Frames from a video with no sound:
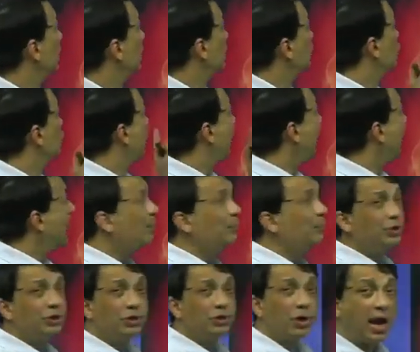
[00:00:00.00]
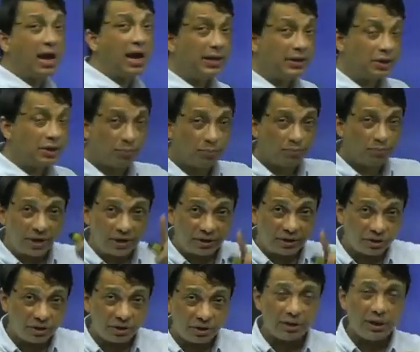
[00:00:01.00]
so Hab's try is
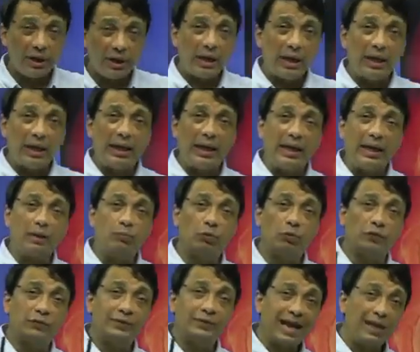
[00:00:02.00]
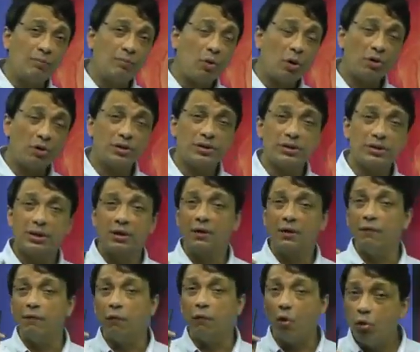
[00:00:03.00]
present in Bouffthalmos.
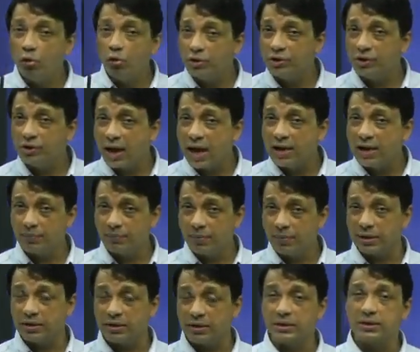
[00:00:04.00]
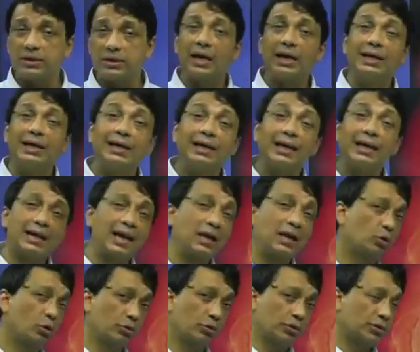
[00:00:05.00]
Vogue's try is present as
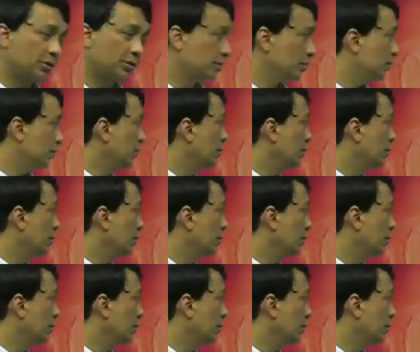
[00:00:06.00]
keratoconus.